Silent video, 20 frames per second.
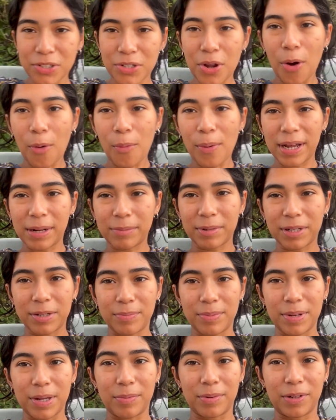no way I'm gonna
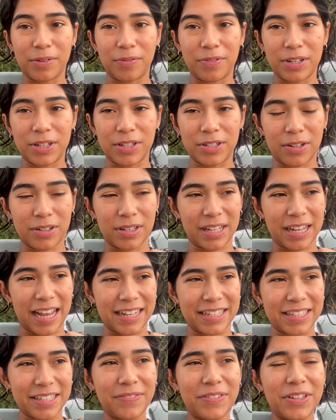be able to finish all the
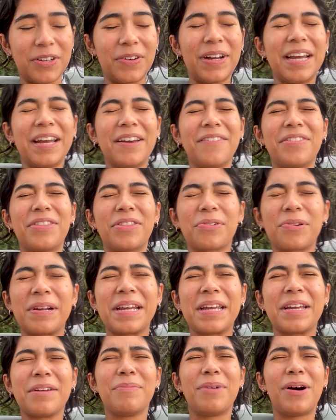cats, even though I have
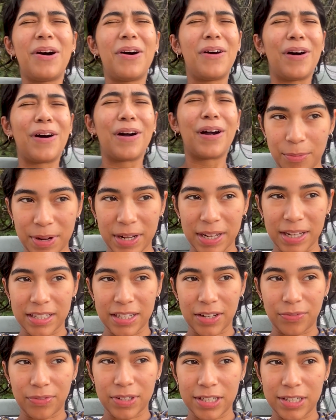3 more. We can
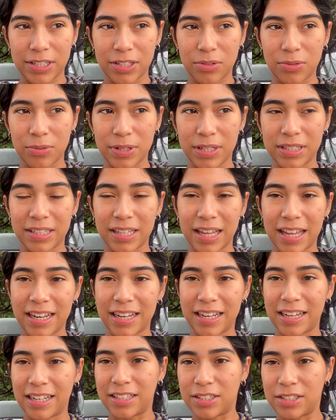definitely squeeze that
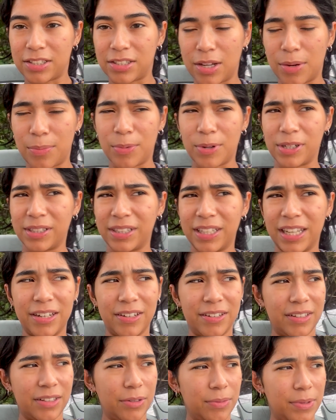in somewhere later
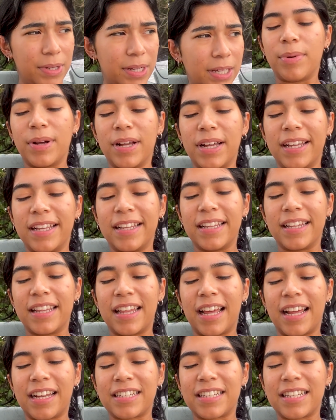in the week. But
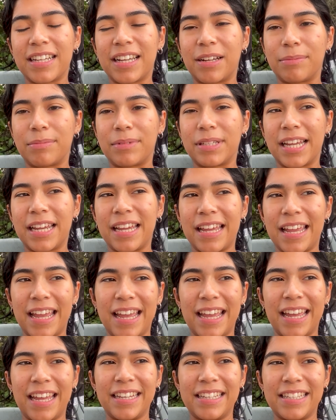that's the update,
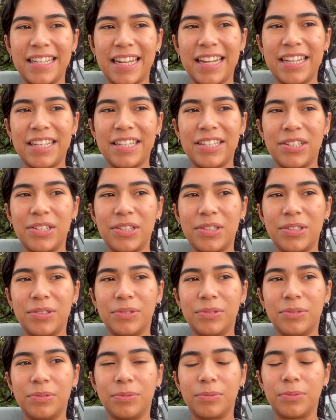and day
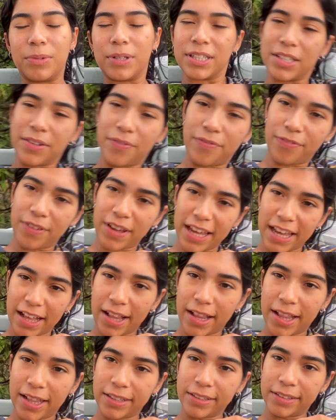2 was a
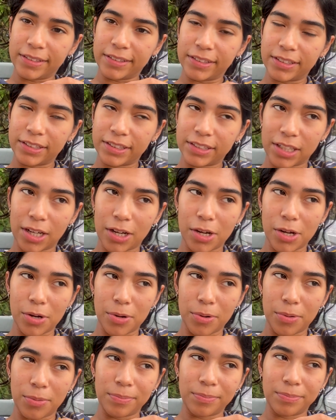fail.
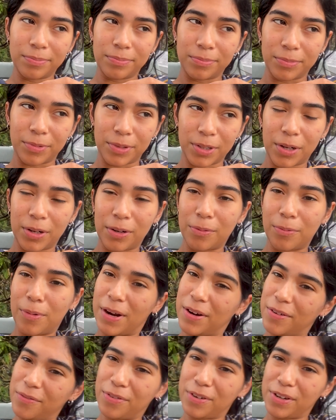So We're on
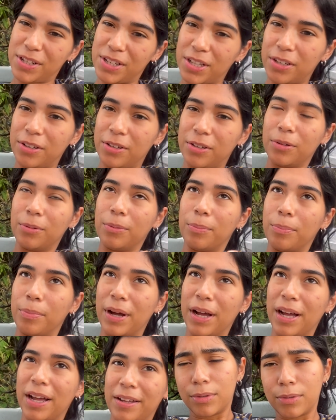1 for 2,
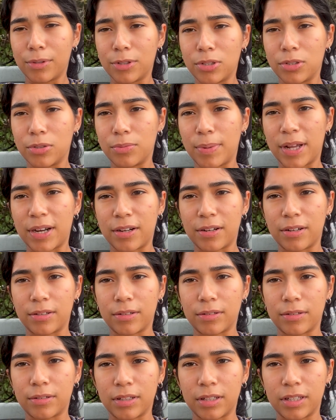but we will do better
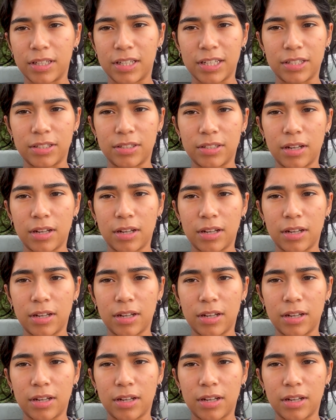in the days to